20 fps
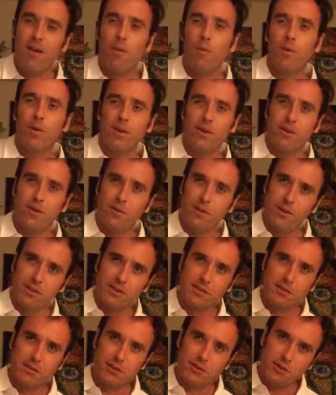when you're doing
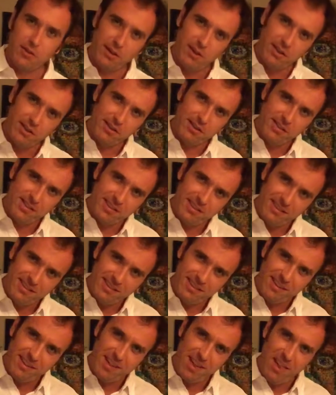those little trills
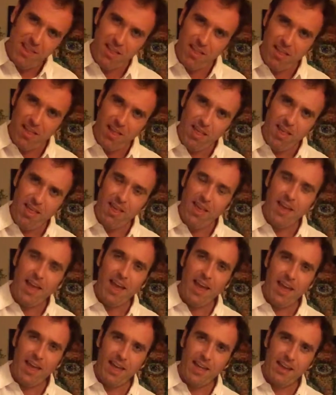
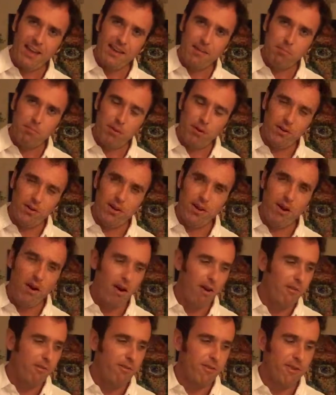and pulling
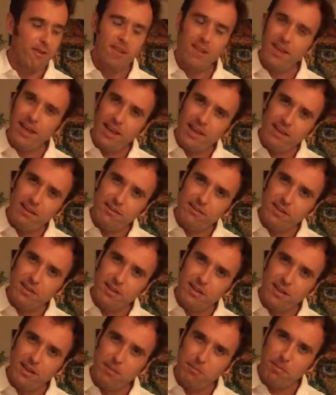off, it gives you
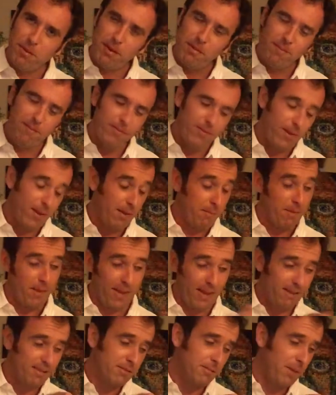a little bit,
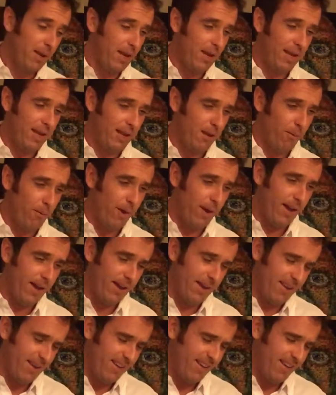it gives me anyway,